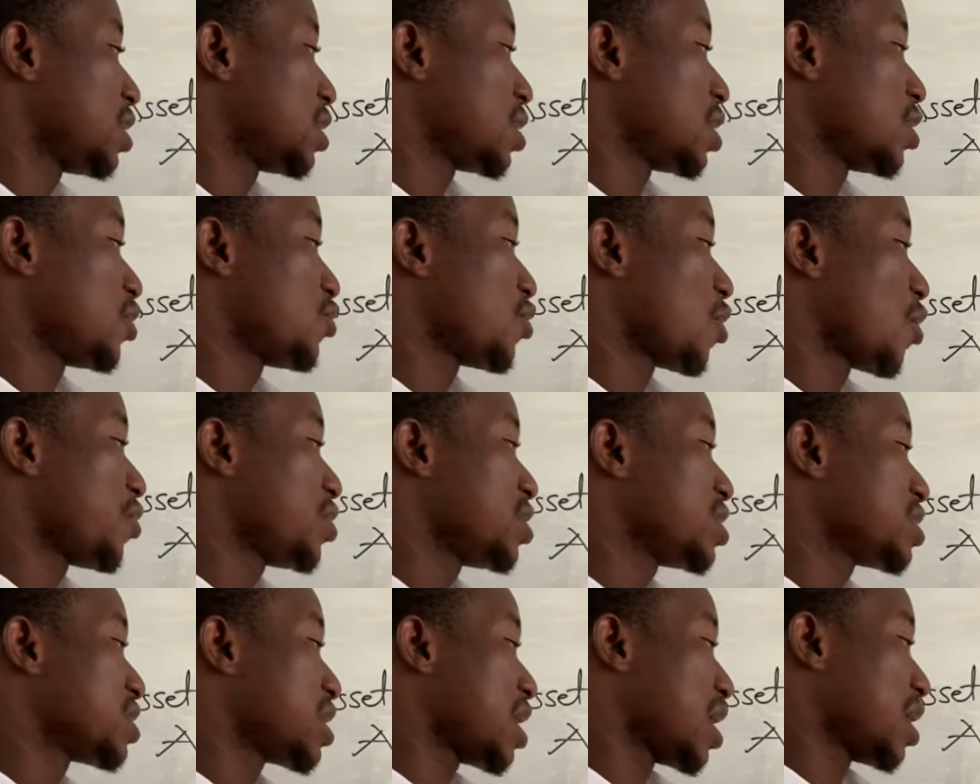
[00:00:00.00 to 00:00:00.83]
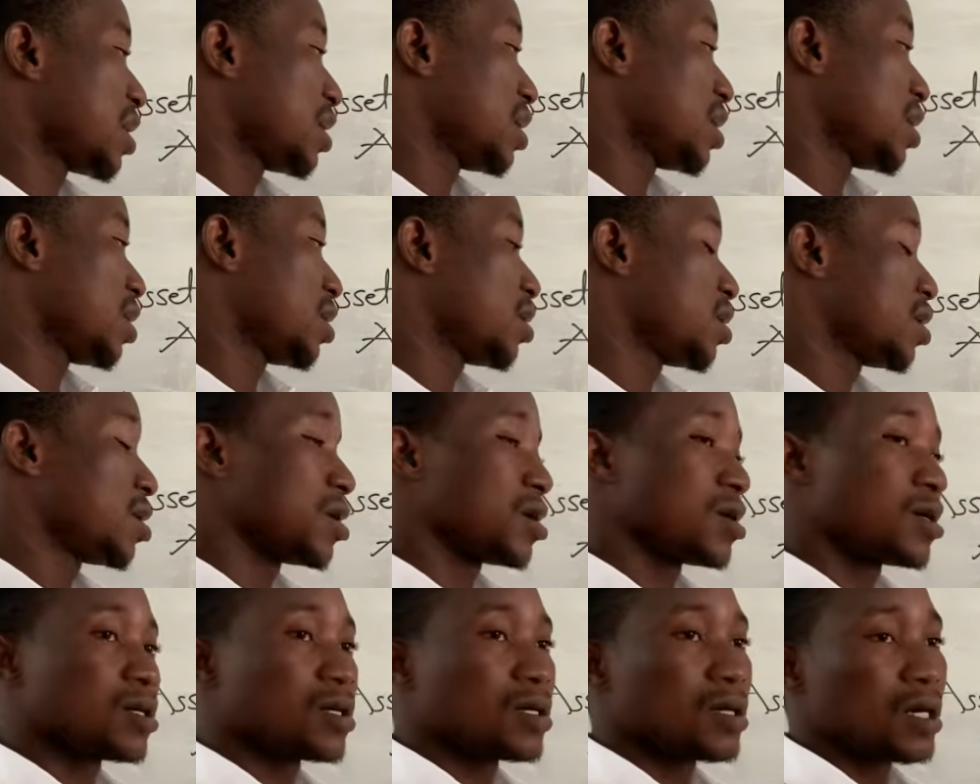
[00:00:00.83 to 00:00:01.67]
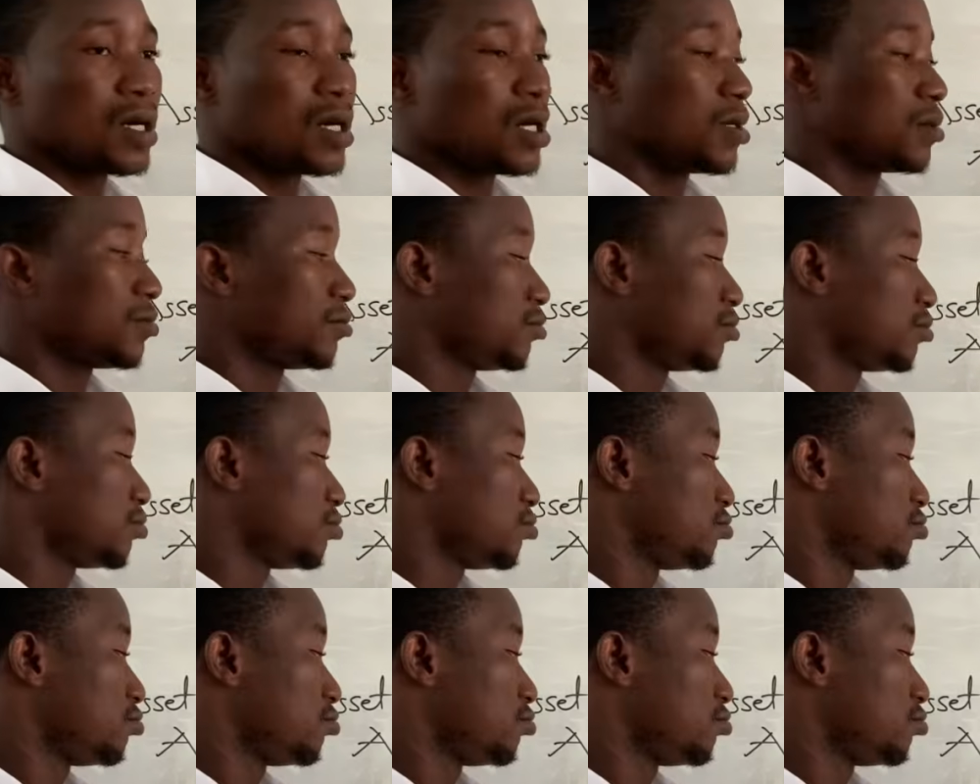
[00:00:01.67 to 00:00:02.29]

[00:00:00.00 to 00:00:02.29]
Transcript: The drawings are the,